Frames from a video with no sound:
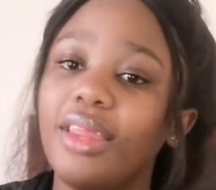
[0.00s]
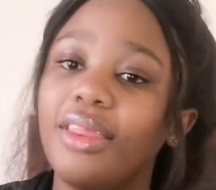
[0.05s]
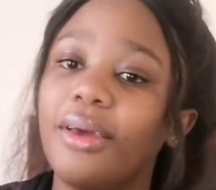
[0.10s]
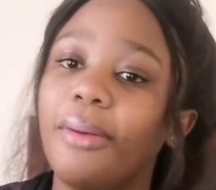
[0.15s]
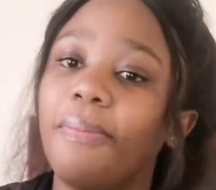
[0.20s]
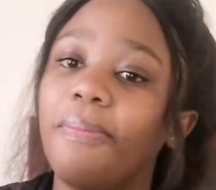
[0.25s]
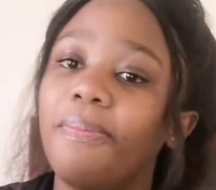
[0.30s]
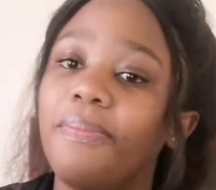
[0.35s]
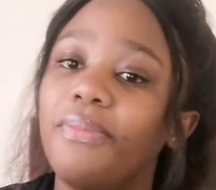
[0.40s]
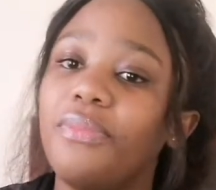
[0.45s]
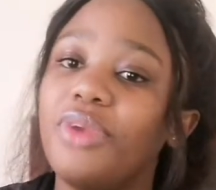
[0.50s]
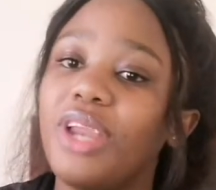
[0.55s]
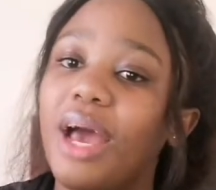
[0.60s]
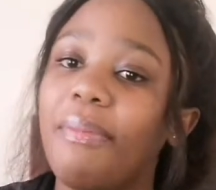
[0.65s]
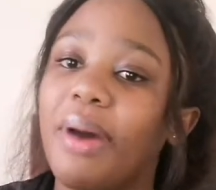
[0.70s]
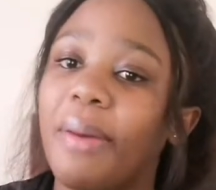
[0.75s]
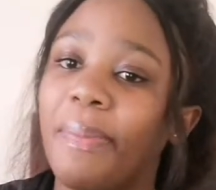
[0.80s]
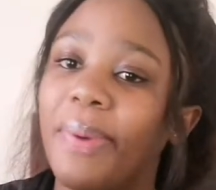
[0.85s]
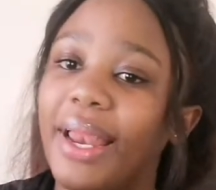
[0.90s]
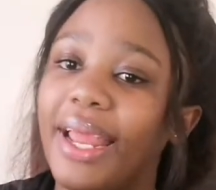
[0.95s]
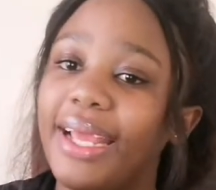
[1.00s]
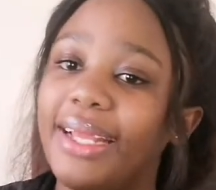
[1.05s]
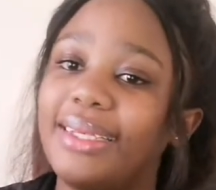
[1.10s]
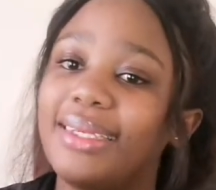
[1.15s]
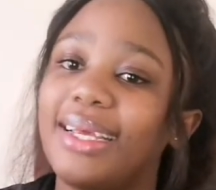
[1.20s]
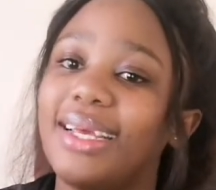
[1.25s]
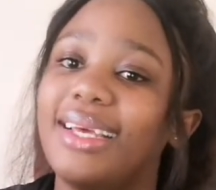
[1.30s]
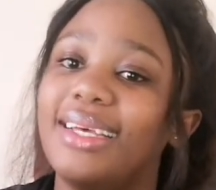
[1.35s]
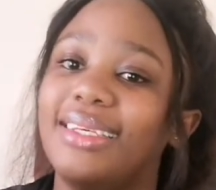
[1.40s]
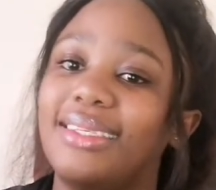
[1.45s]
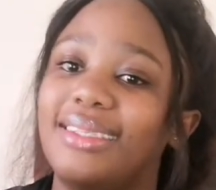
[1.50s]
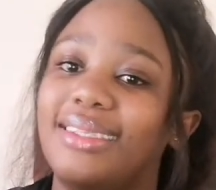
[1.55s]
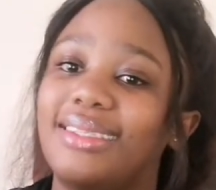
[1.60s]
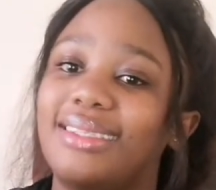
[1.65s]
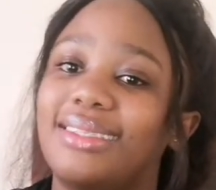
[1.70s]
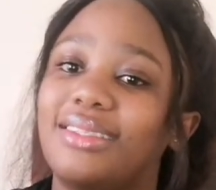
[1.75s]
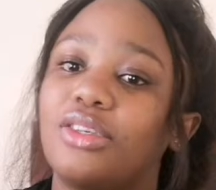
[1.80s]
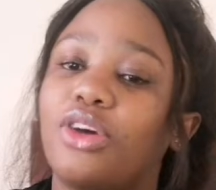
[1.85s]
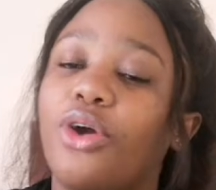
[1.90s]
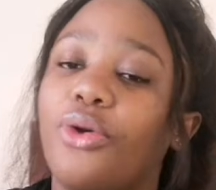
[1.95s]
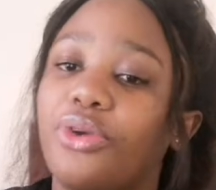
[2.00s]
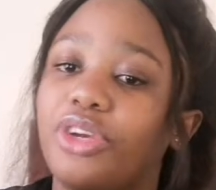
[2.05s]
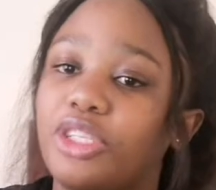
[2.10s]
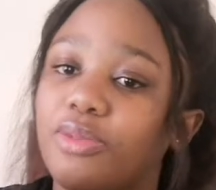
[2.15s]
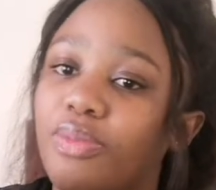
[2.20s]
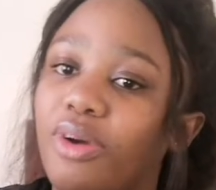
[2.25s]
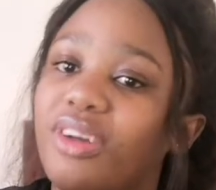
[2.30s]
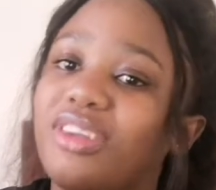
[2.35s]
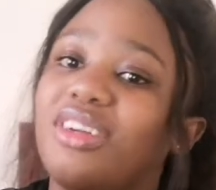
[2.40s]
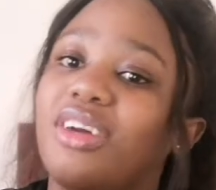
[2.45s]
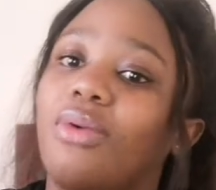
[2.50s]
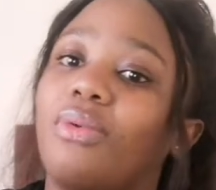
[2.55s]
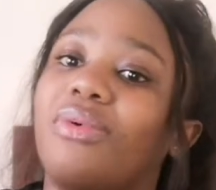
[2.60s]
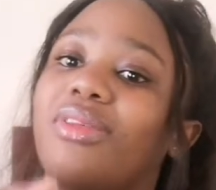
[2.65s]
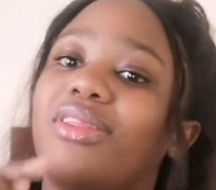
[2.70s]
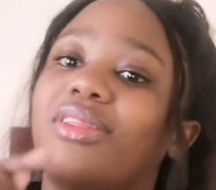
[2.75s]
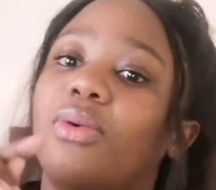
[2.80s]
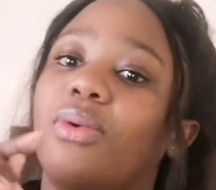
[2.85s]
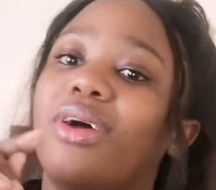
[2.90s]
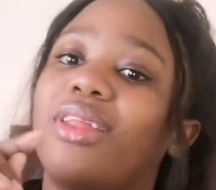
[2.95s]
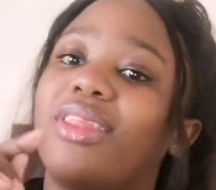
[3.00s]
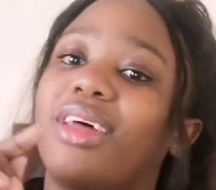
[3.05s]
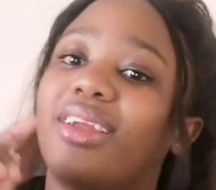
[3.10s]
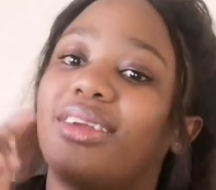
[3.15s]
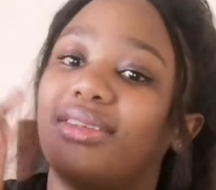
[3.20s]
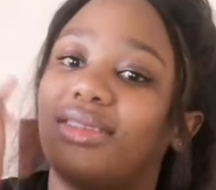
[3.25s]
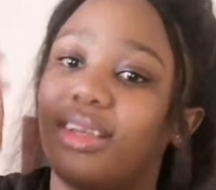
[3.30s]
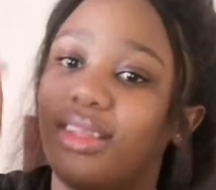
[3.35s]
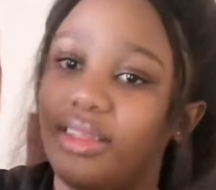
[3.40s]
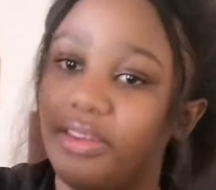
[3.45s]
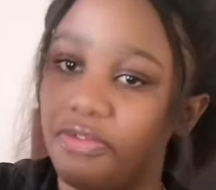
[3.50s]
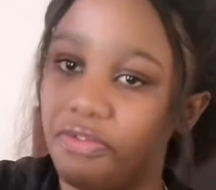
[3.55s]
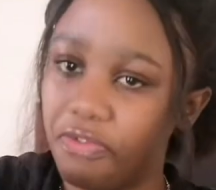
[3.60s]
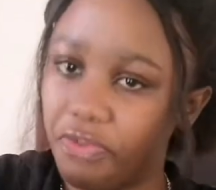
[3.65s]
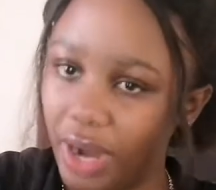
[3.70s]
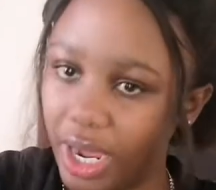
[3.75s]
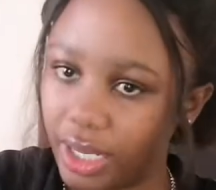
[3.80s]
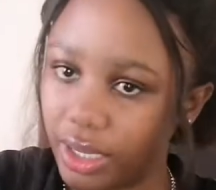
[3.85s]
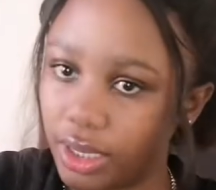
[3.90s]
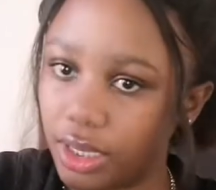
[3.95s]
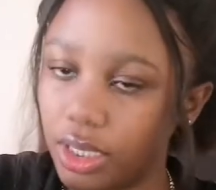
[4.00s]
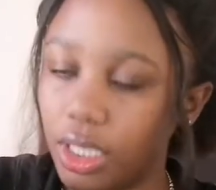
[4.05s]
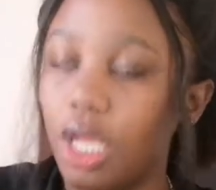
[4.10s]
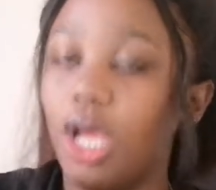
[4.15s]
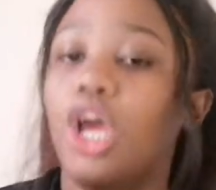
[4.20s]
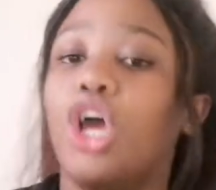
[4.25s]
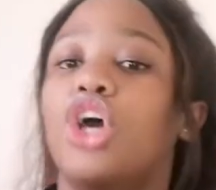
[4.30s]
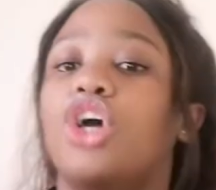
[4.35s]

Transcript: the number plate is corresponding with the one that is in the front.